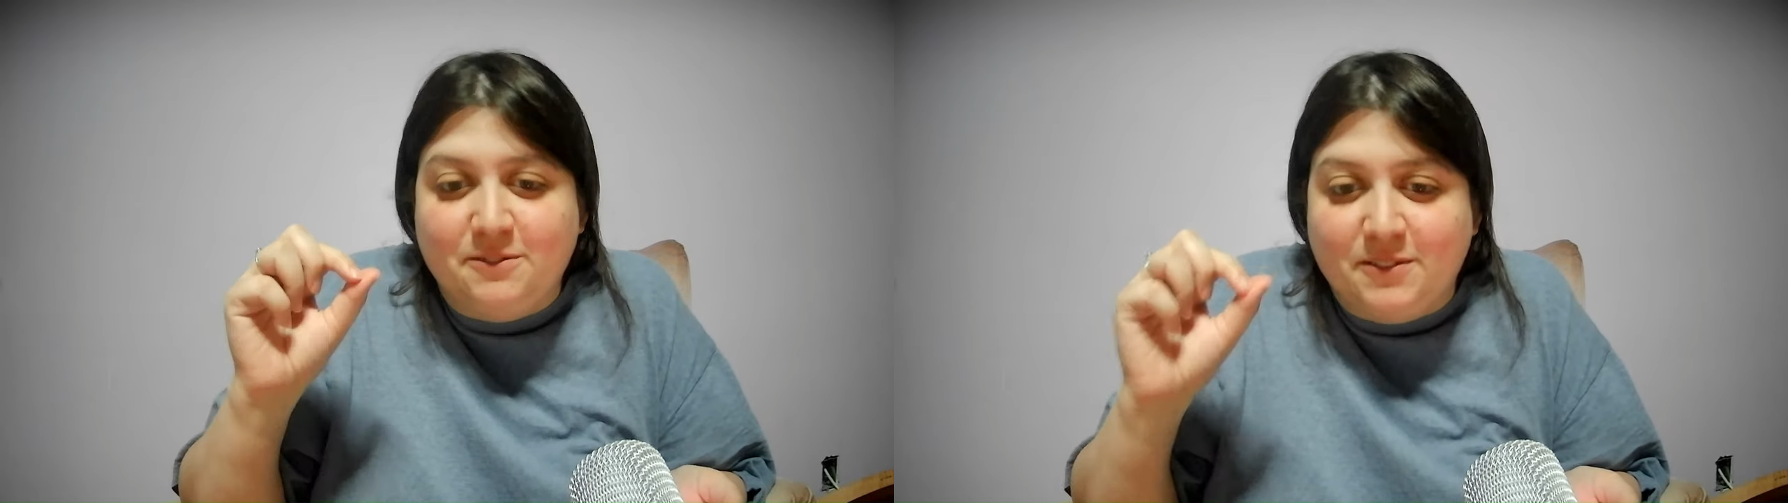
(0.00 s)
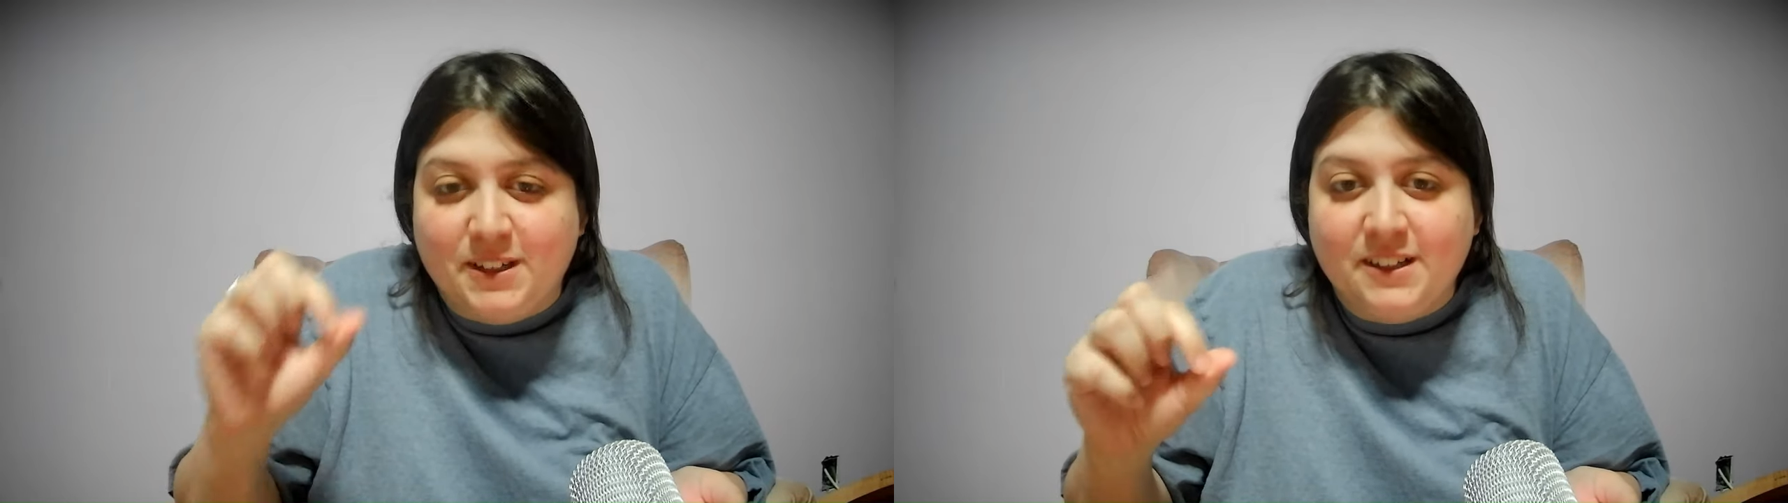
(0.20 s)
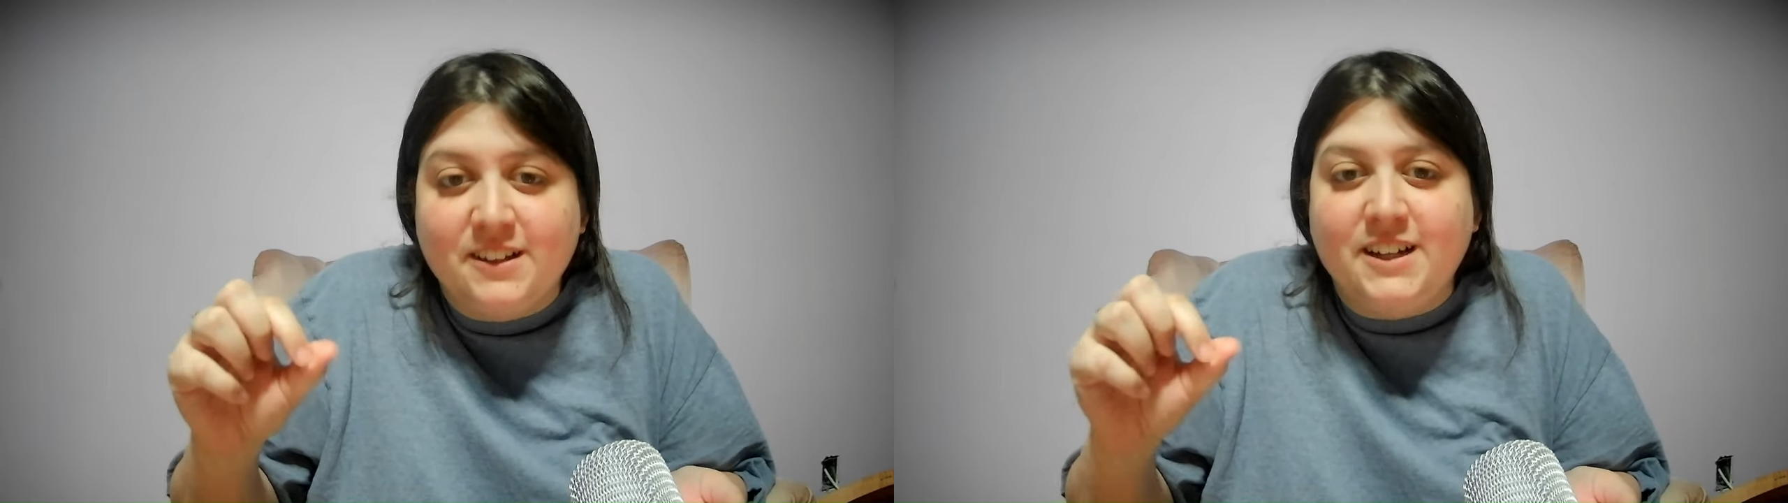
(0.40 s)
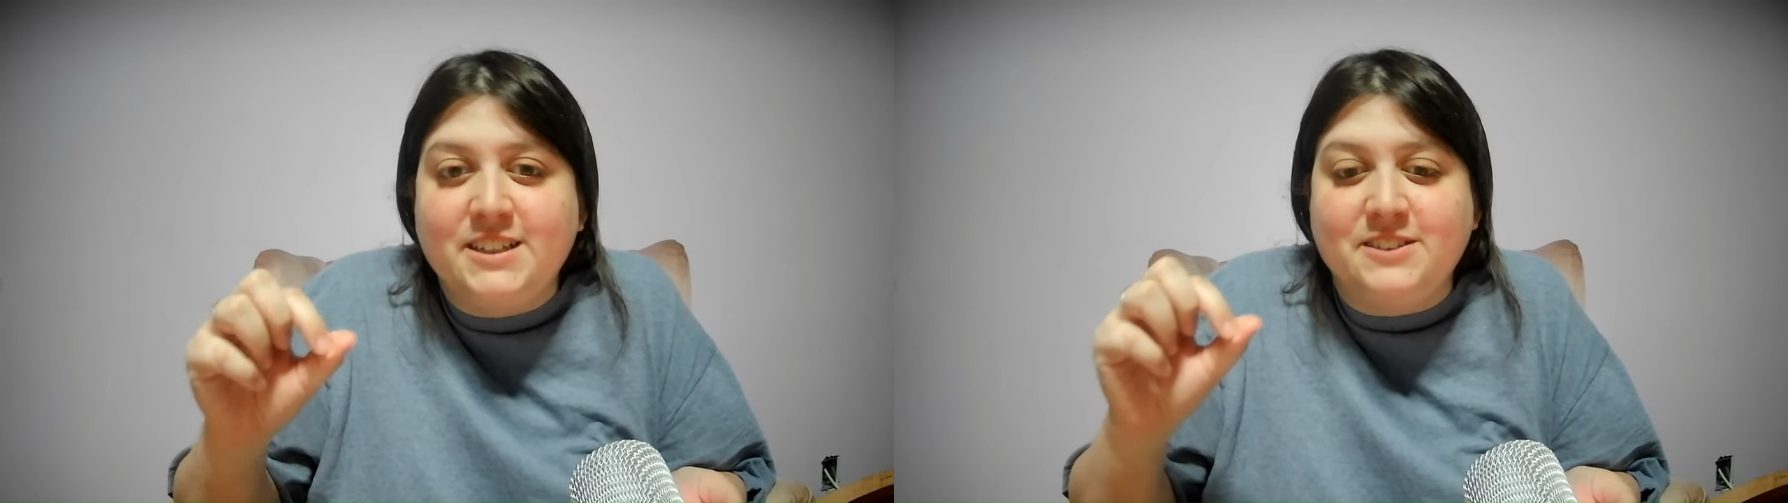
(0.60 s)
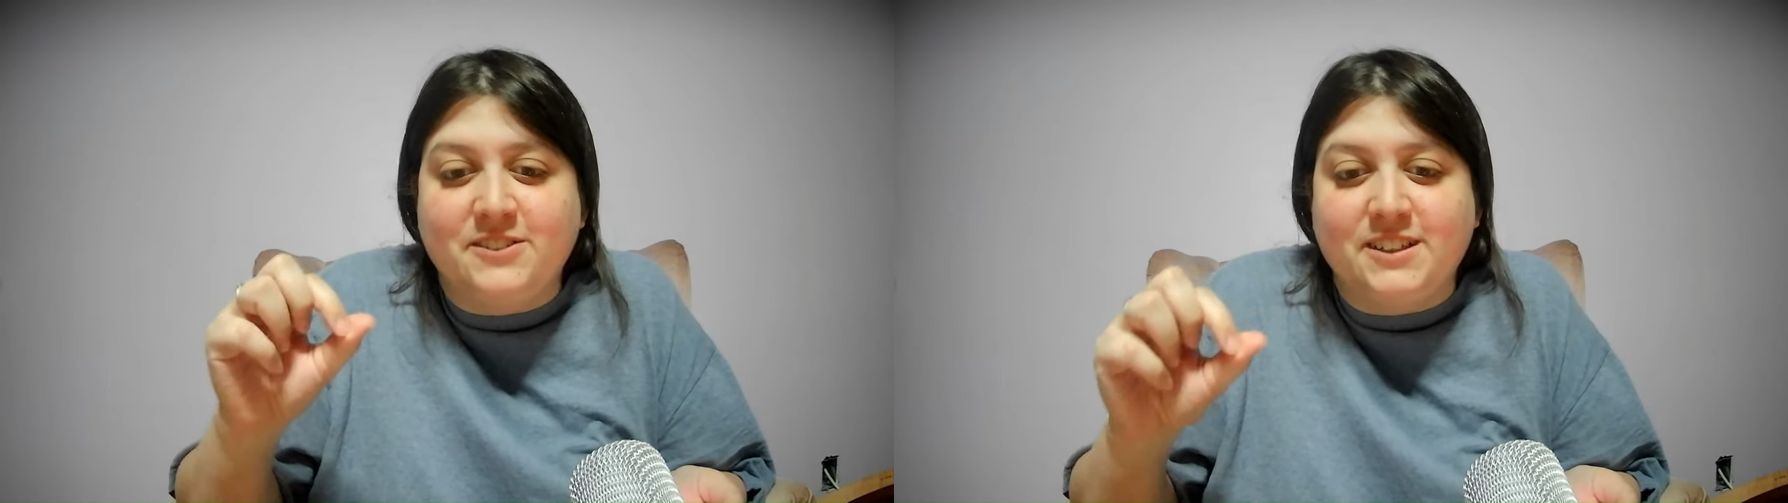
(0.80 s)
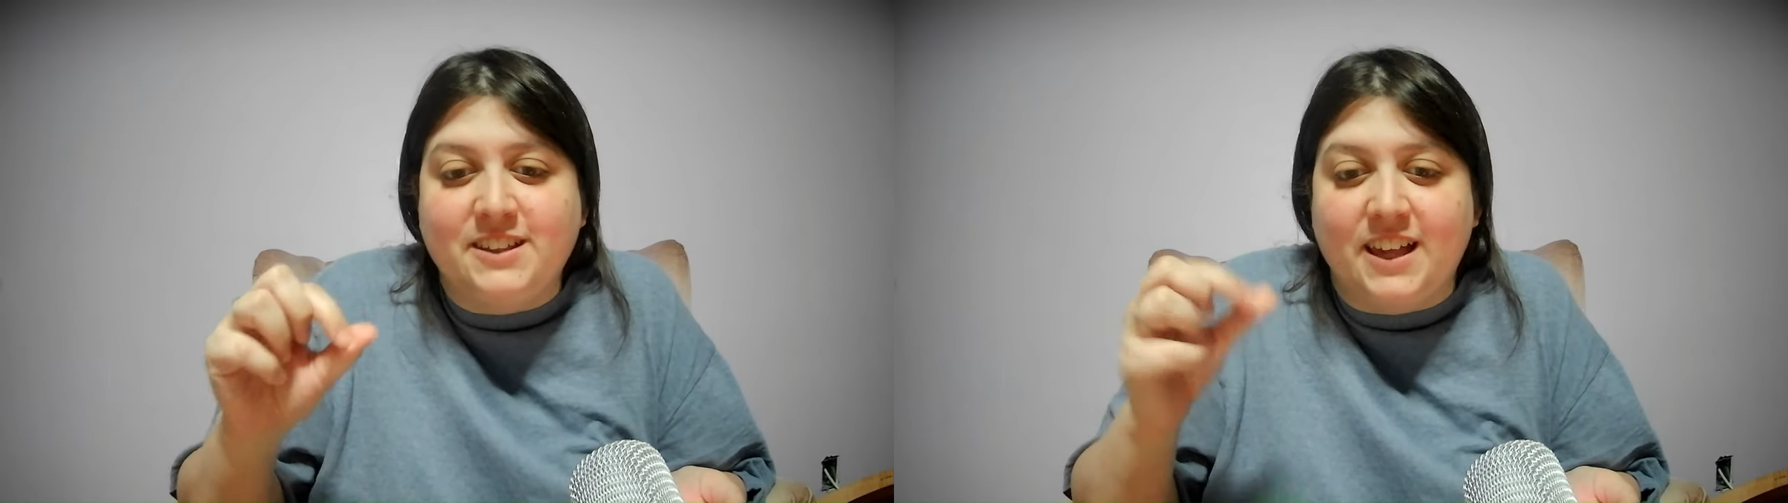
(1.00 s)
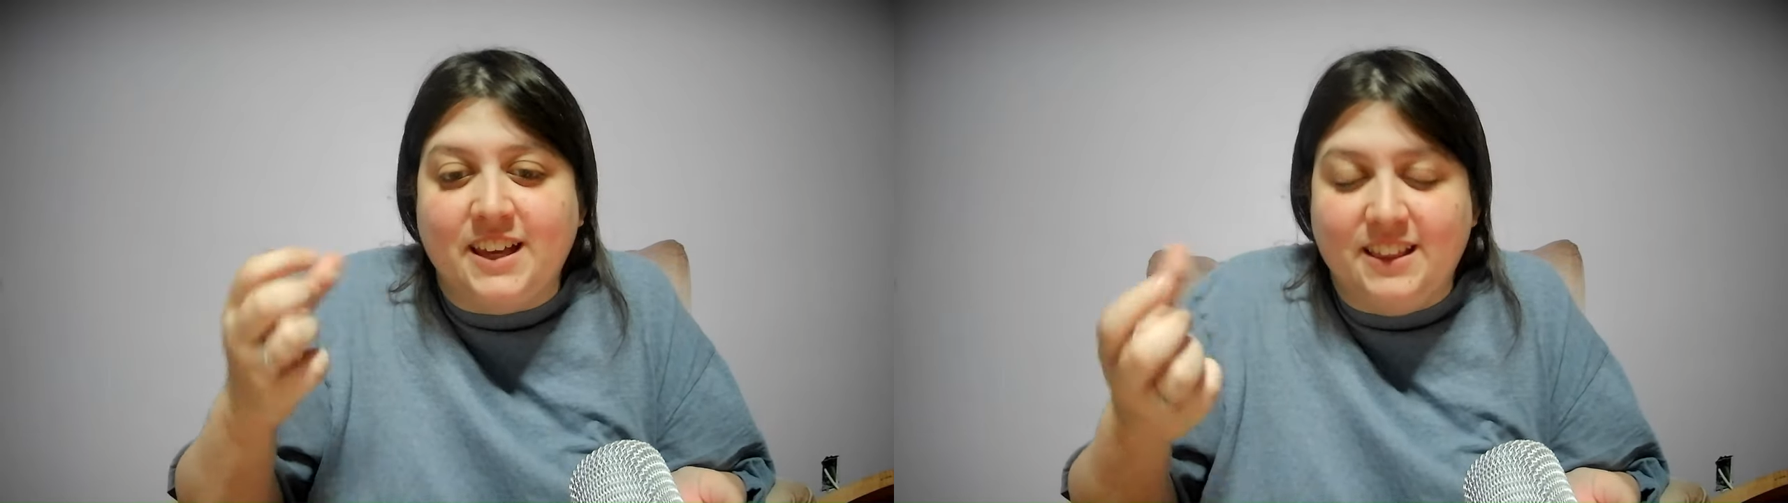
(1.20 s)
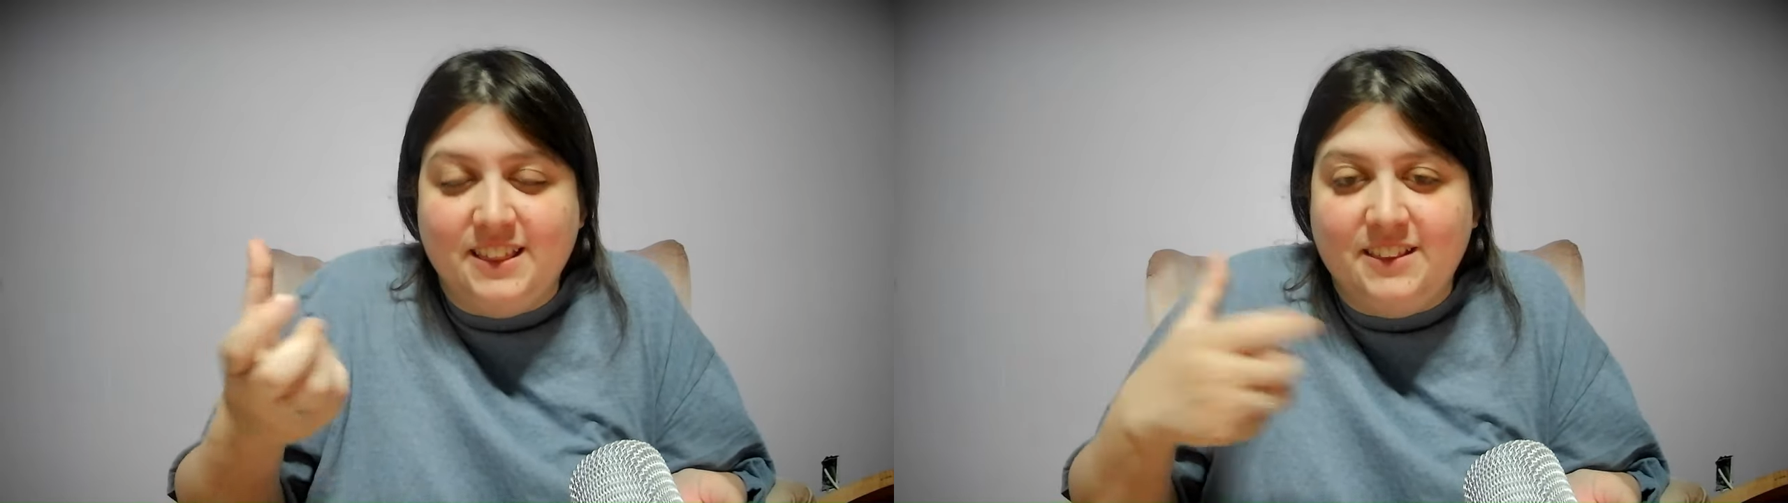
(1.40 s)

realized what like